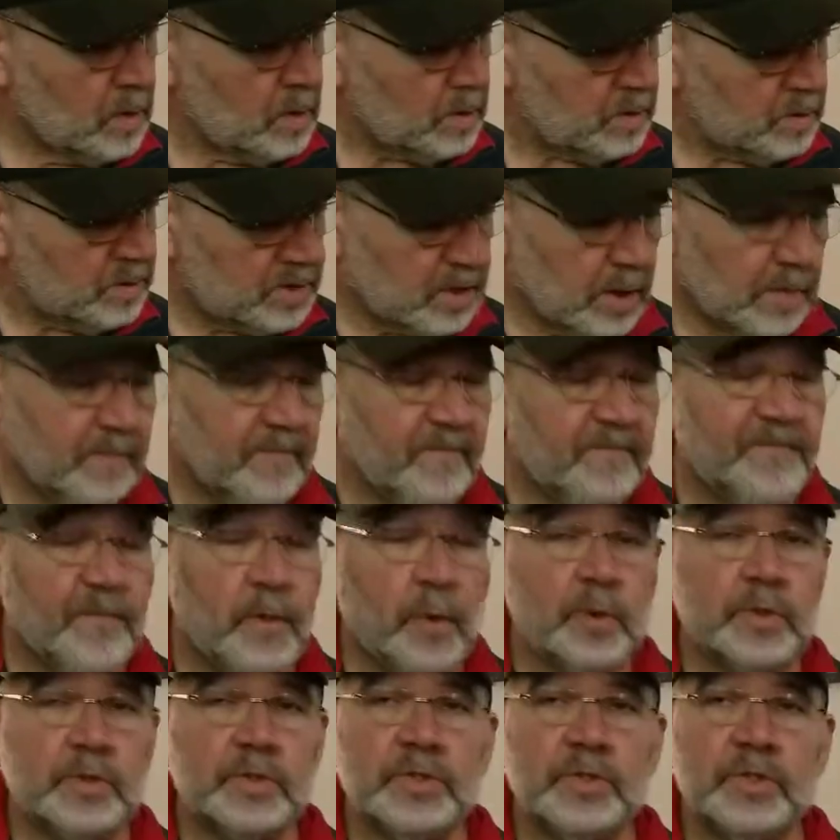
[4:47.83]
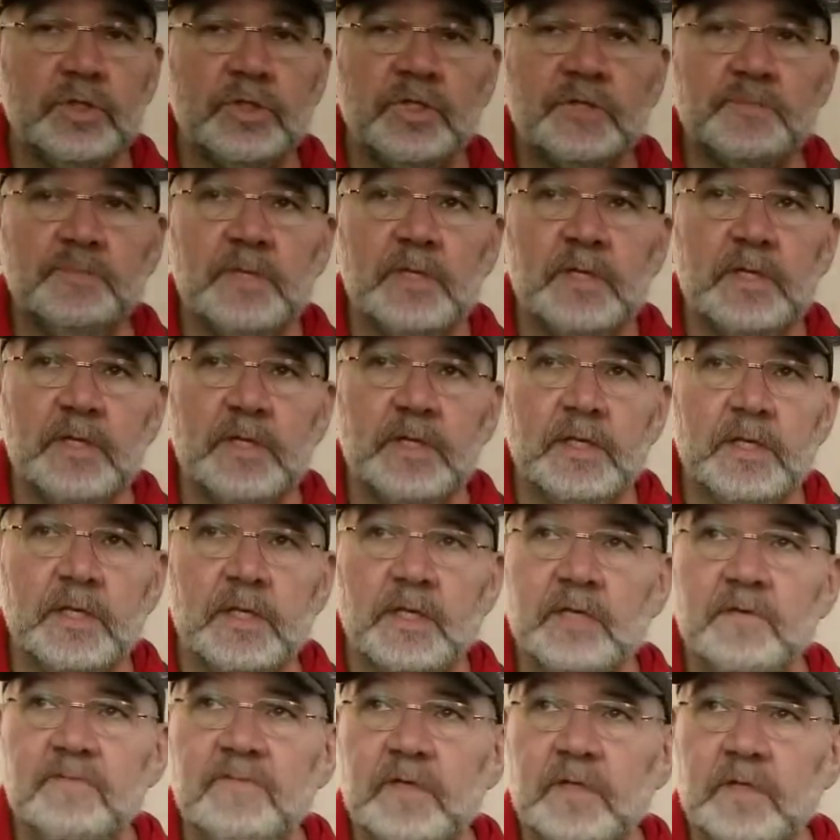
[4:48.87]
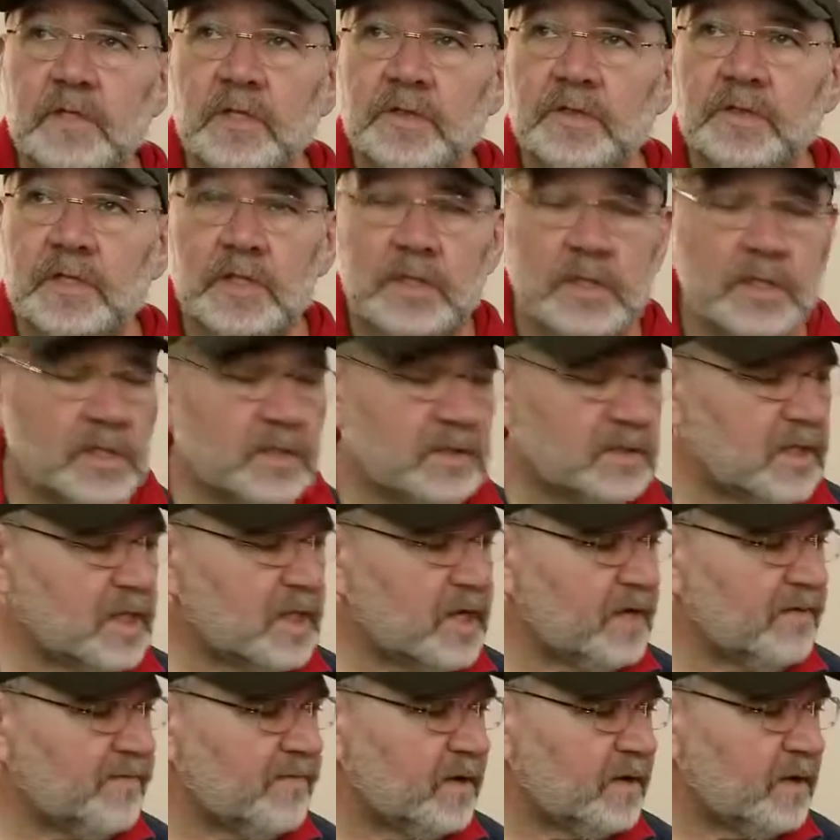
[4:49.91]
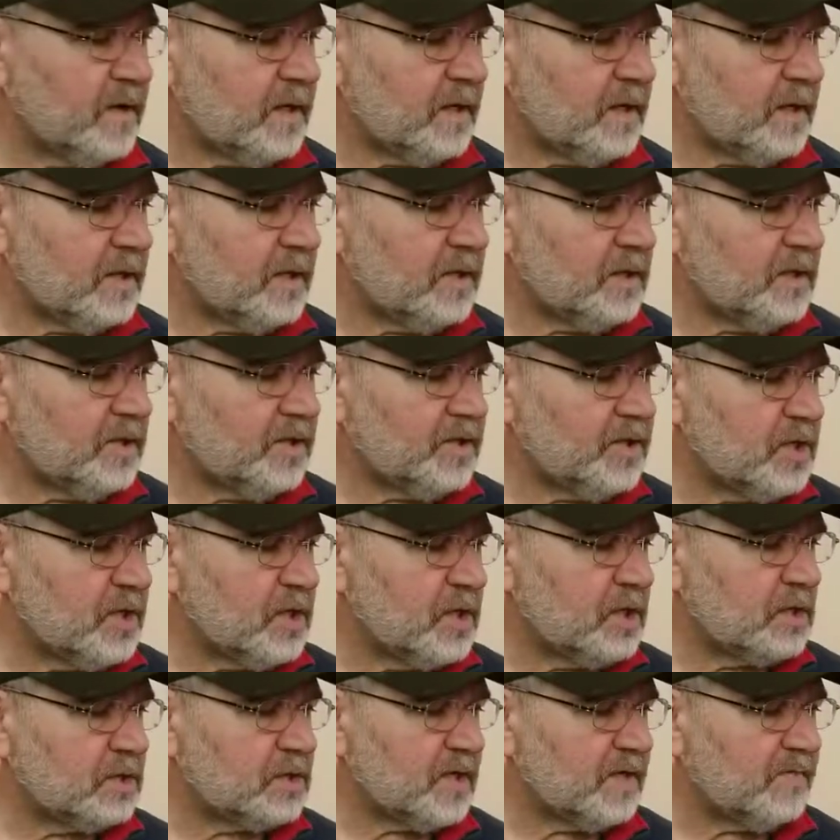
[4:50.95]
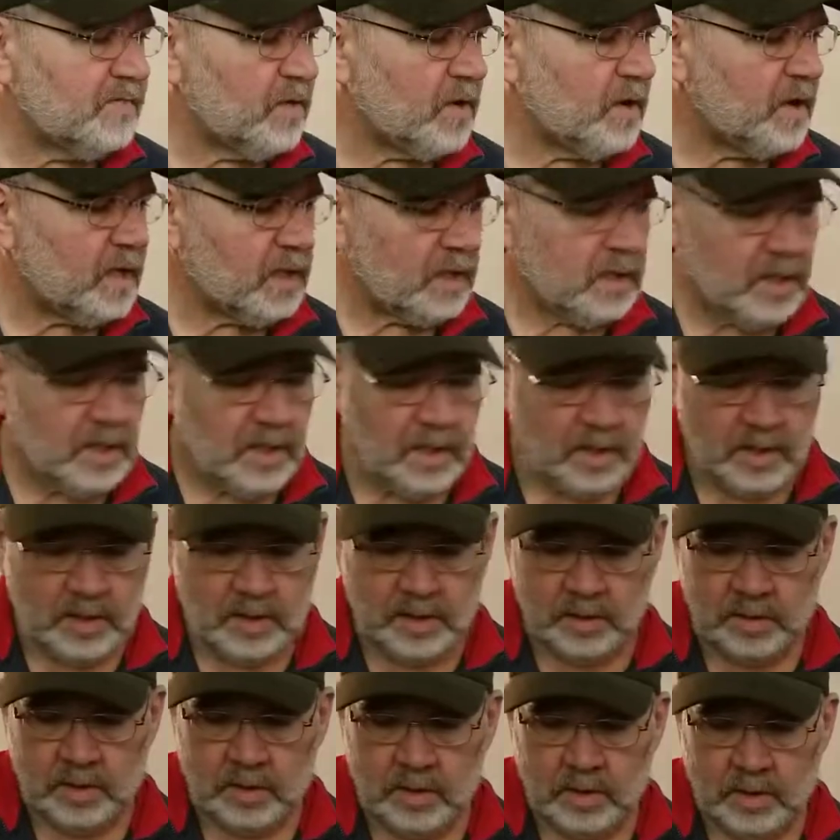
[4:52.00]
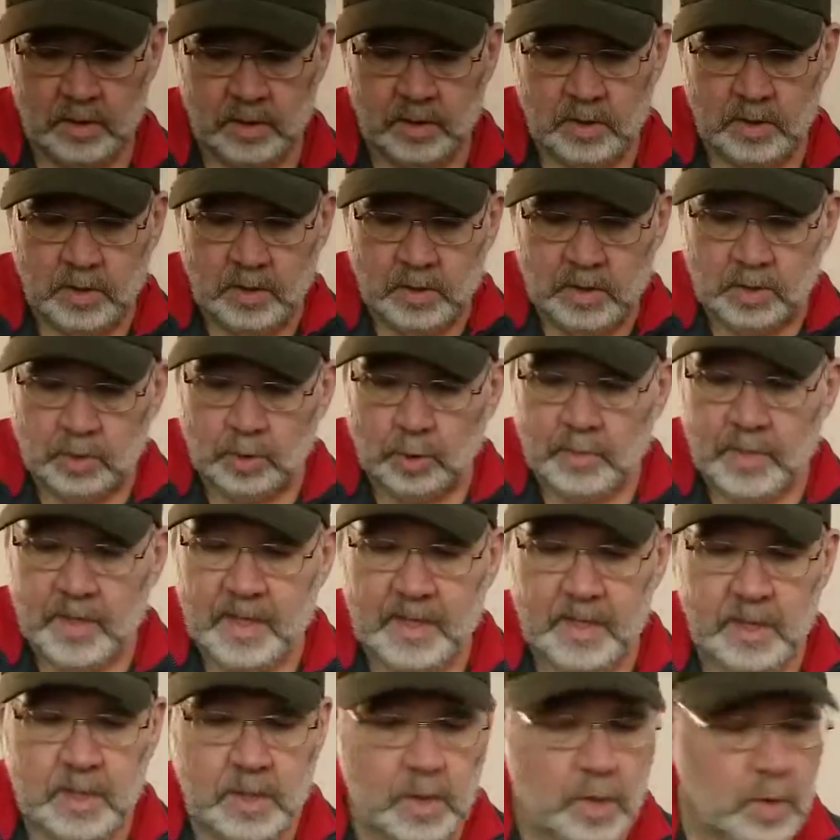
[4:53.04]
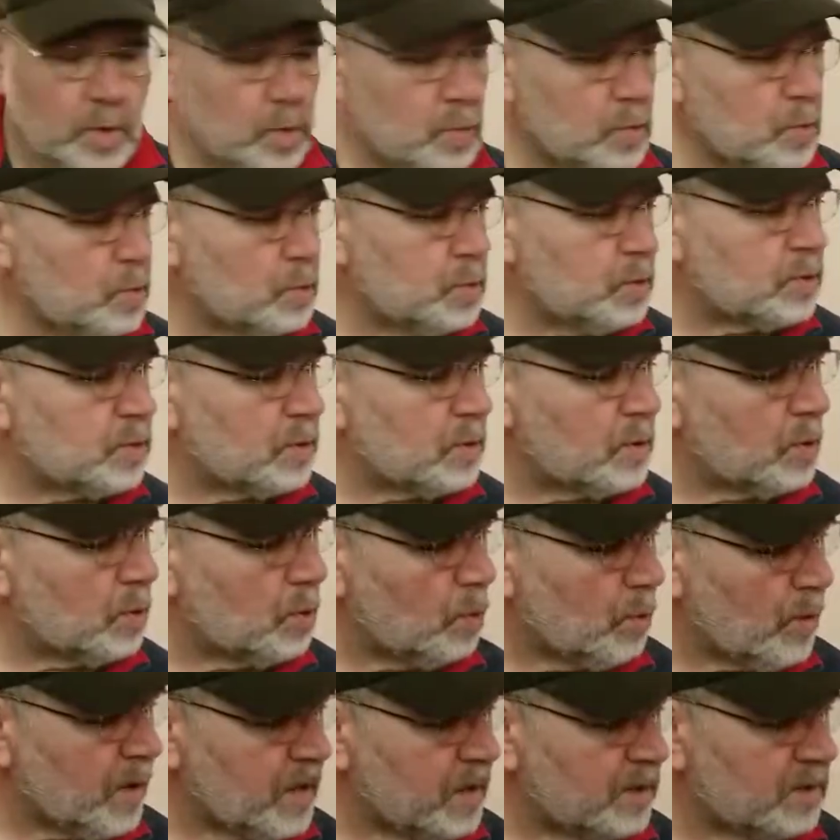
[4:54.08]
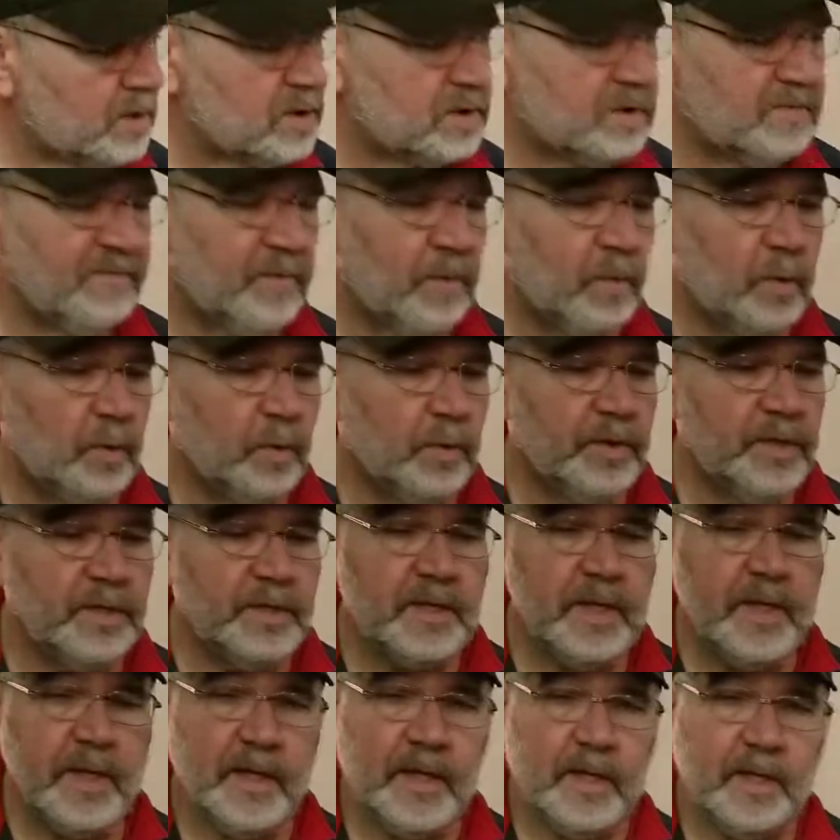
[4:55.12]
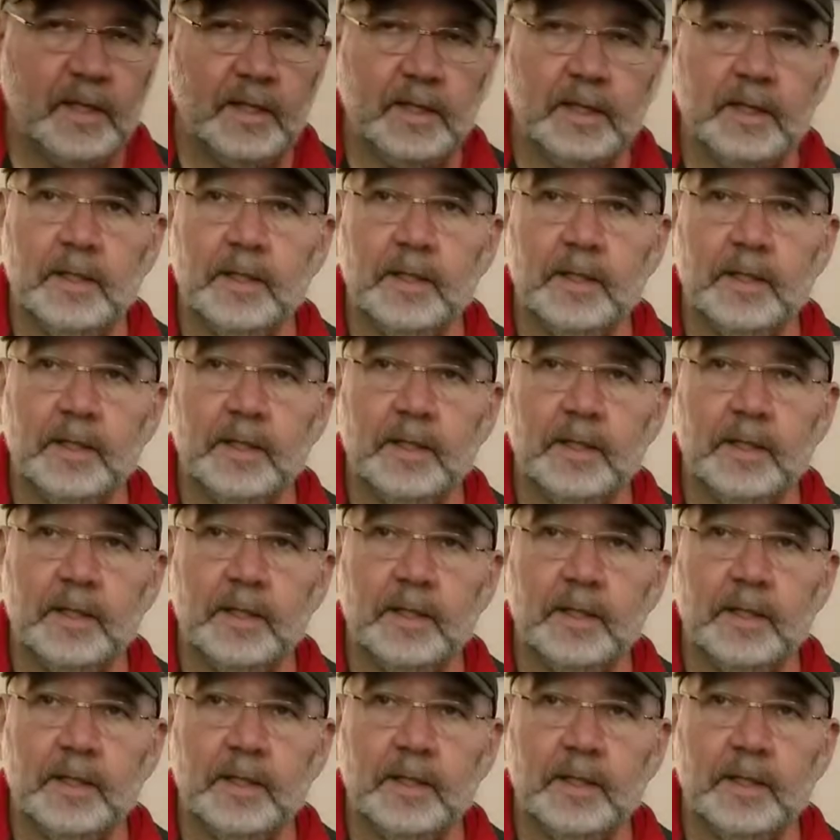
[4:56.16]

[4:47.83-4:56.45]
Some folks just believe in the things they've heard and the things they've read. Nobody knows what awaits for the dead.